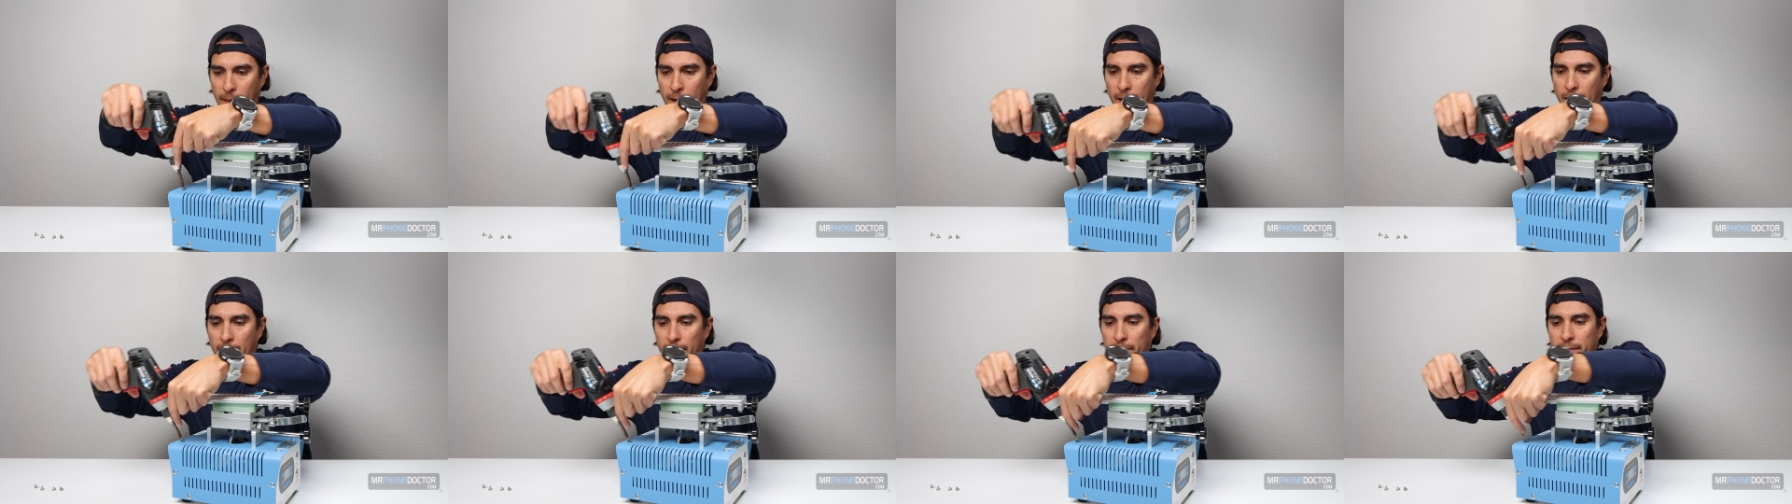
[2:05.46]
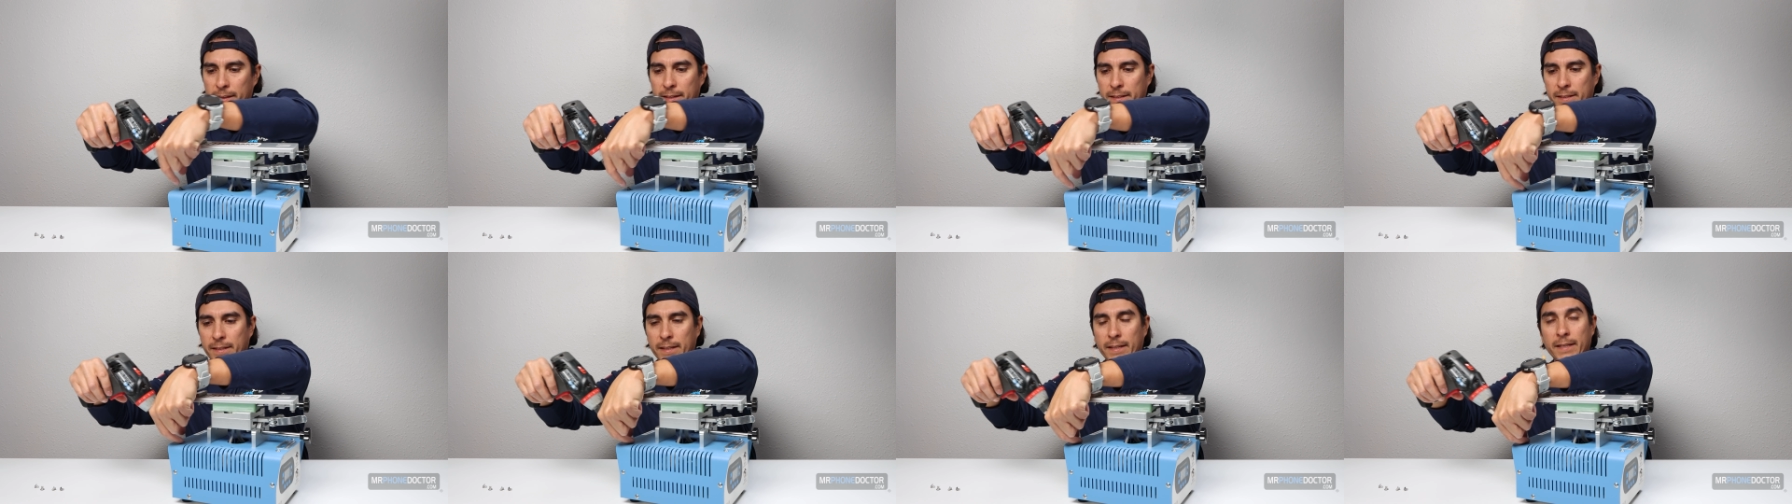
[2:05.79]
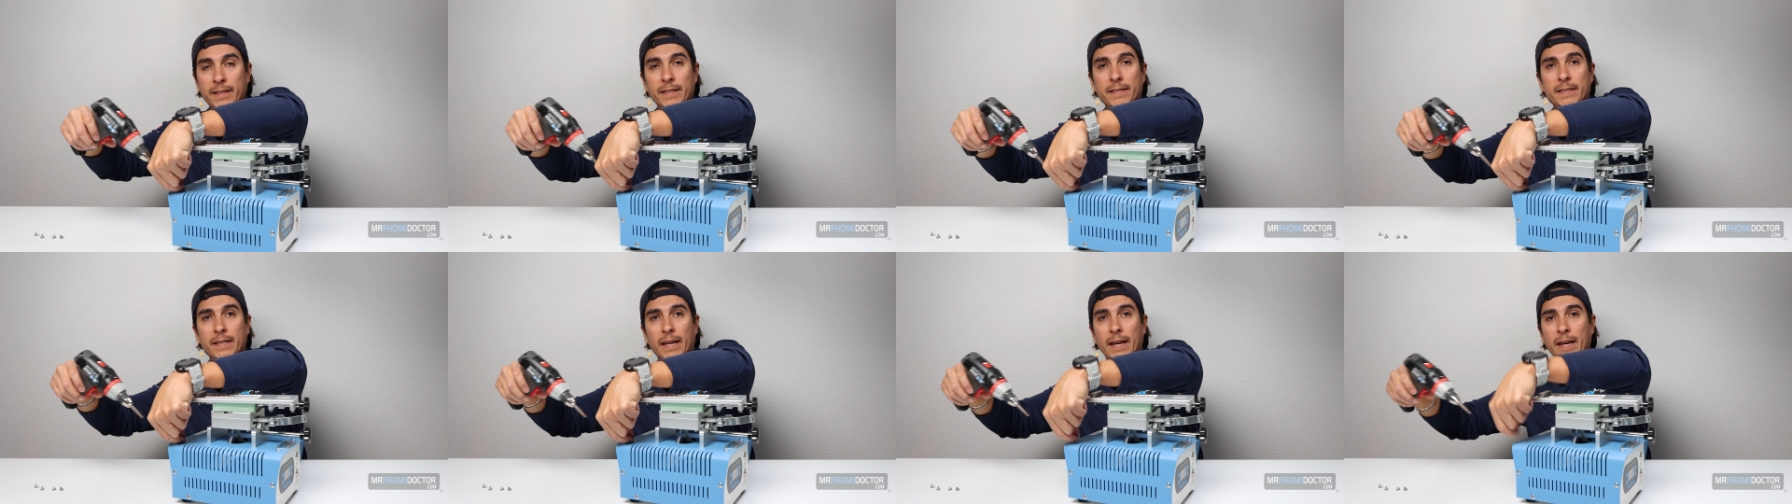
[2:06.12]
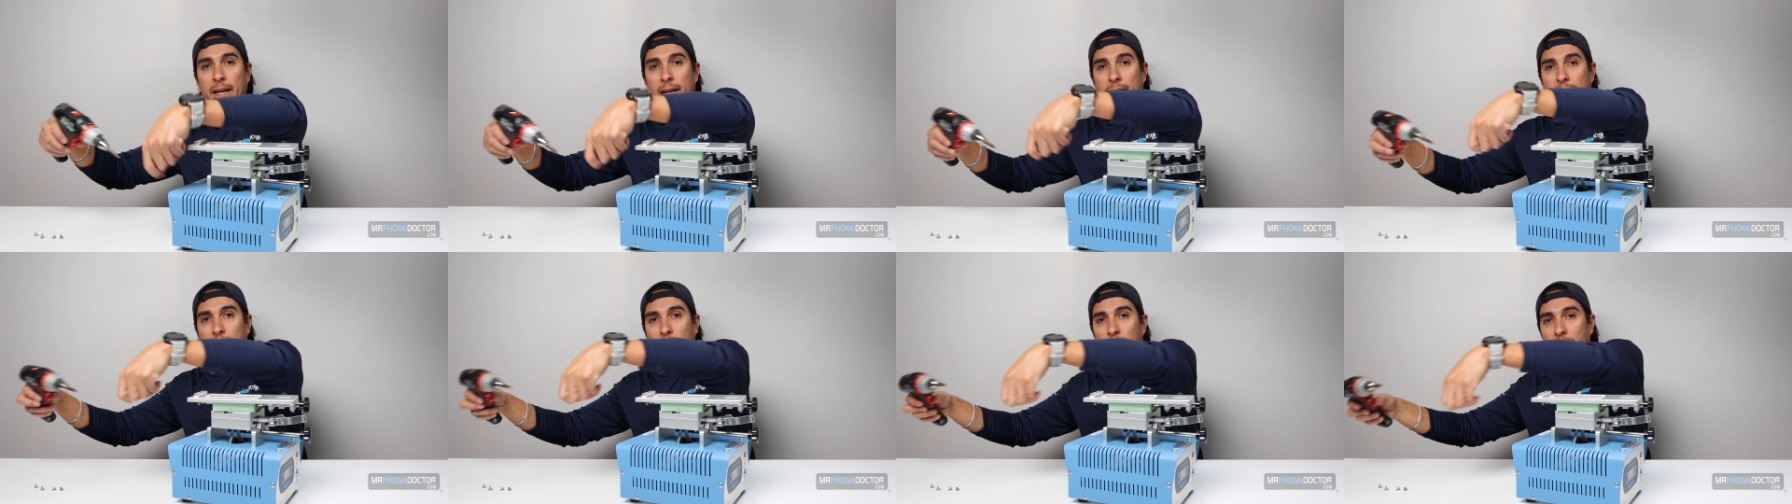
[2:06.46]
And this is
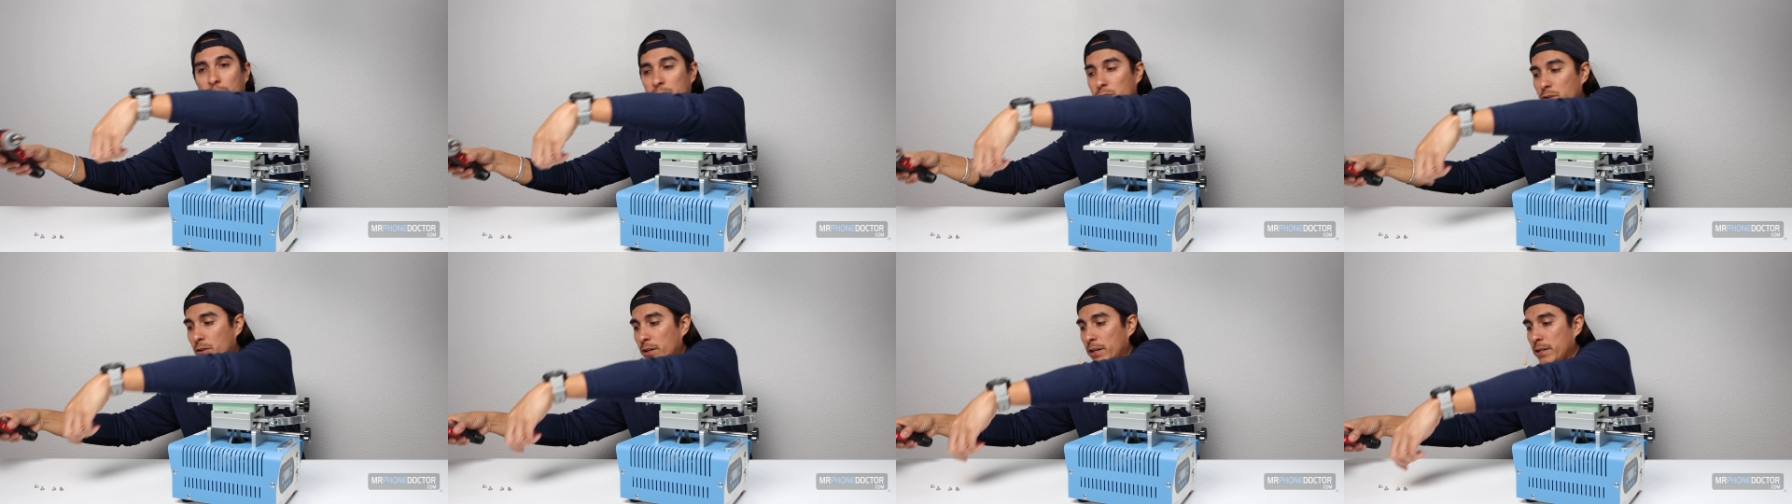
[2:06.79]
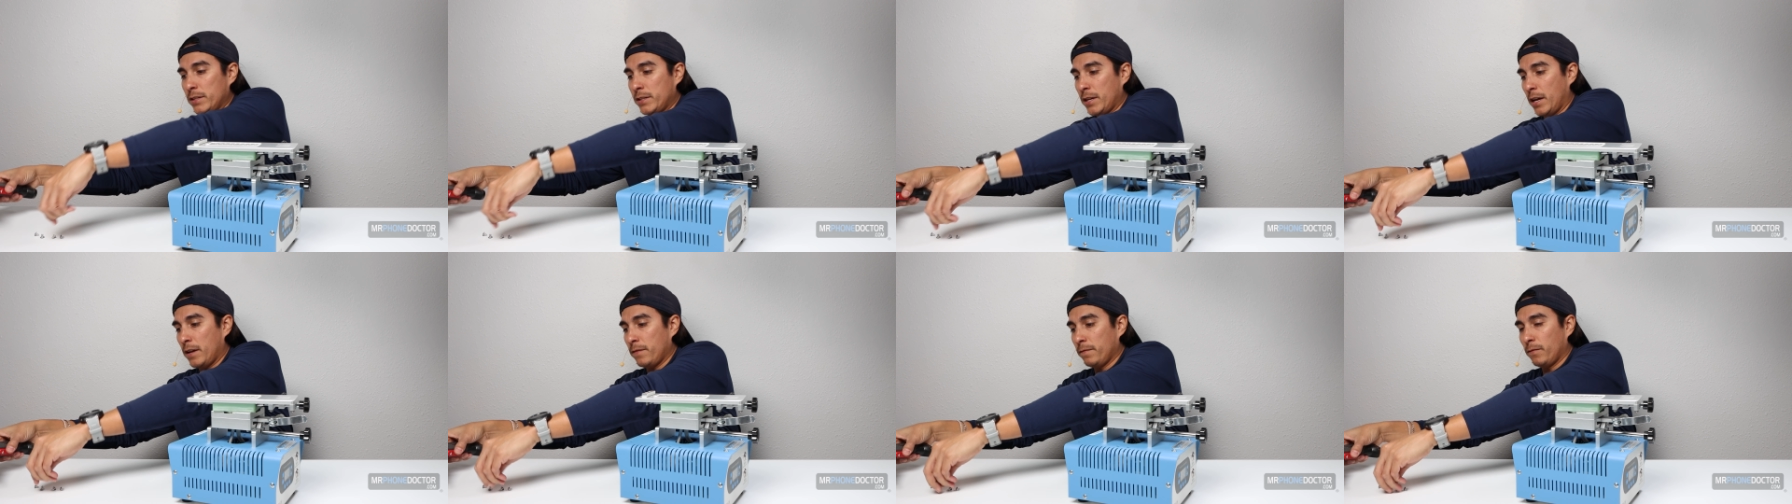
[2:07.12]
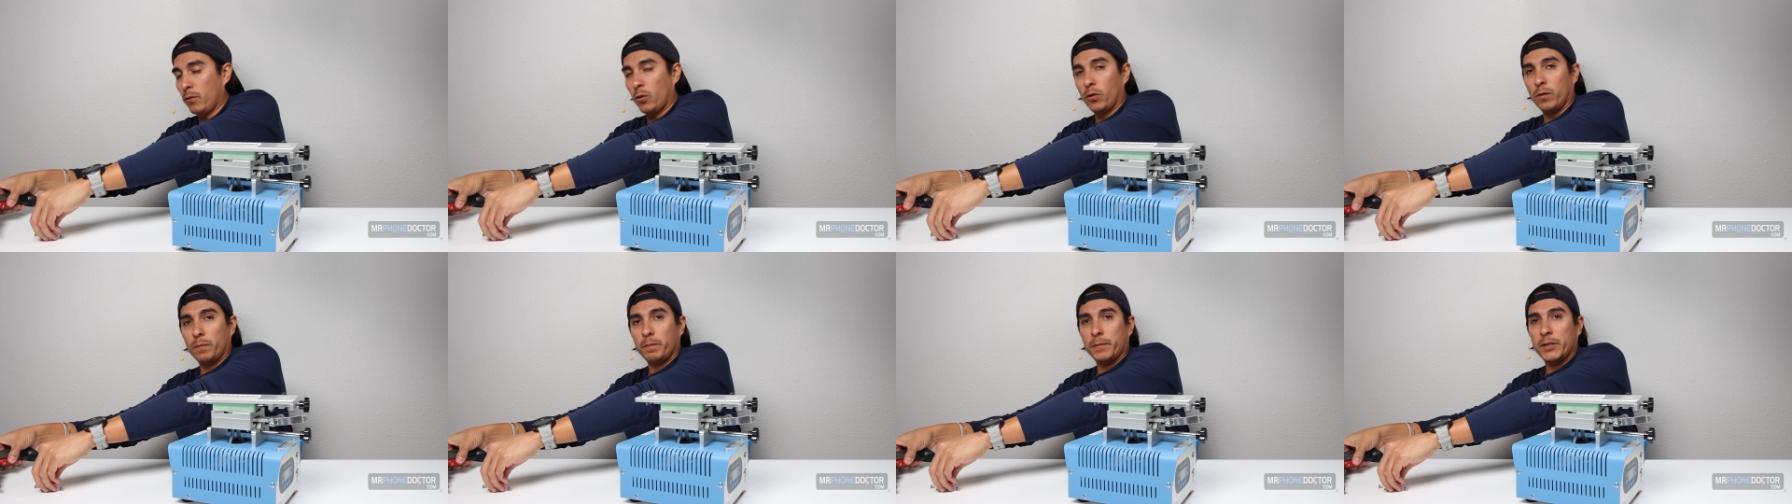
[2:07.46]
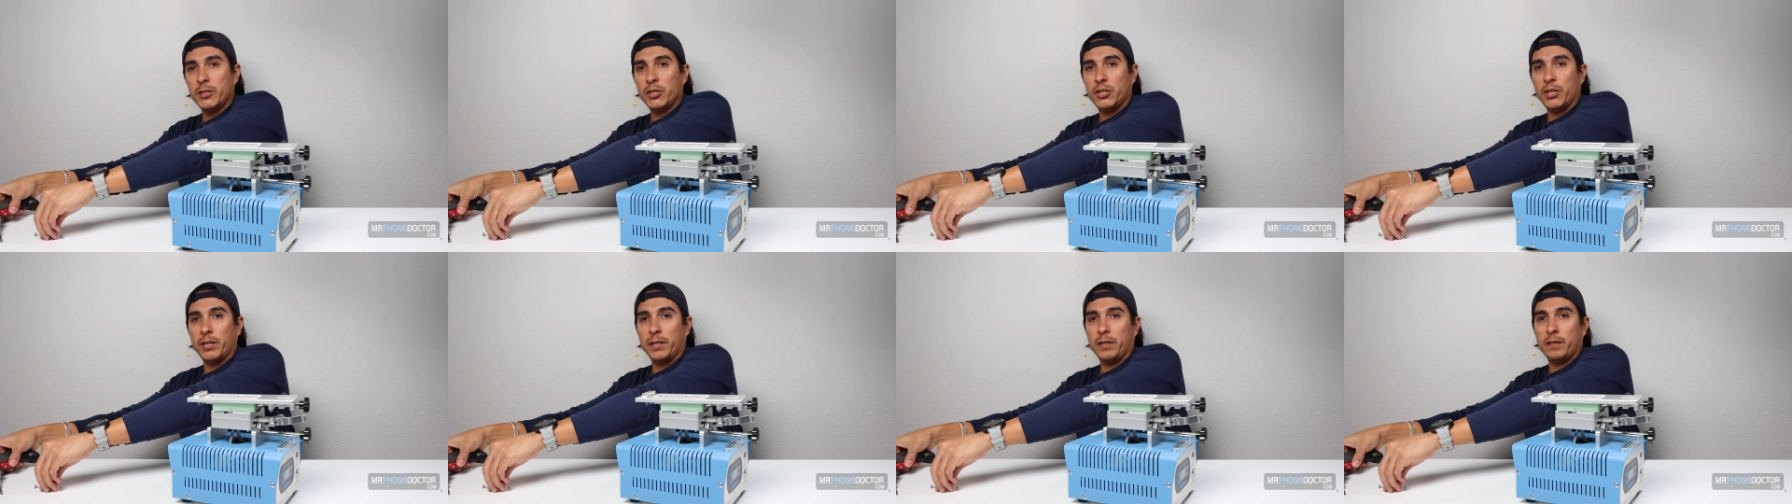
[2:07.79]
a 110 volt
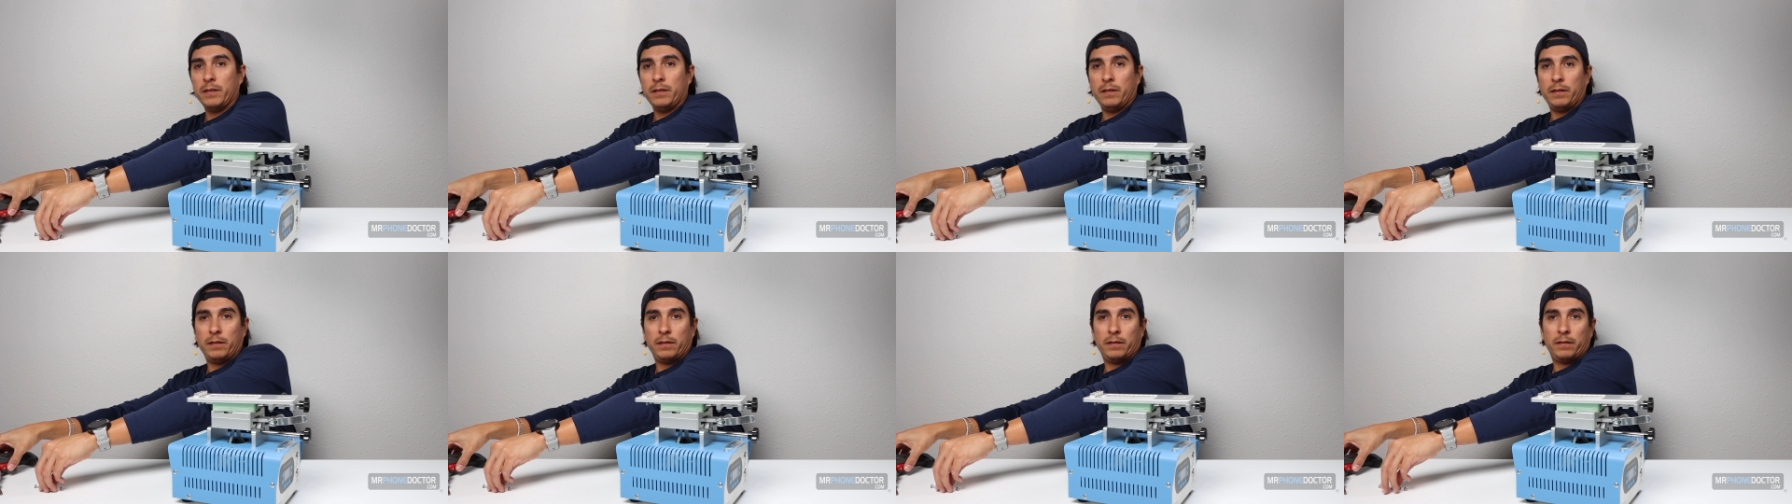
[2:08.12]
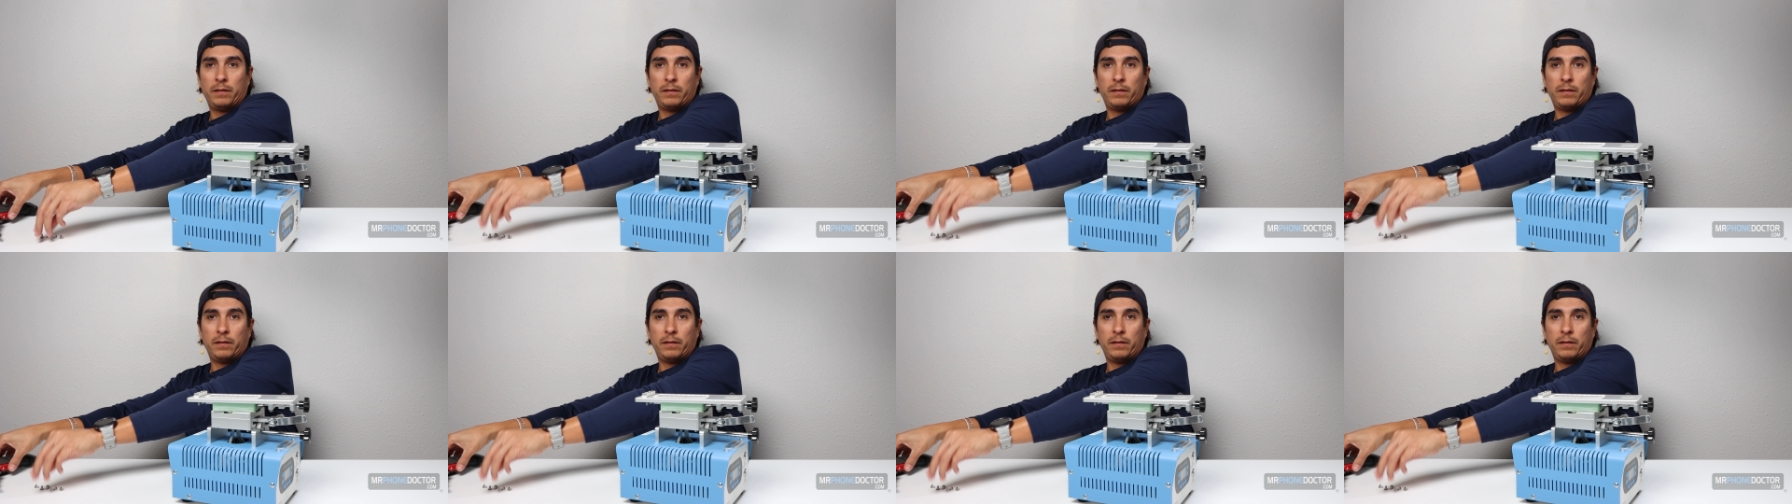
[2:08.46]
machine.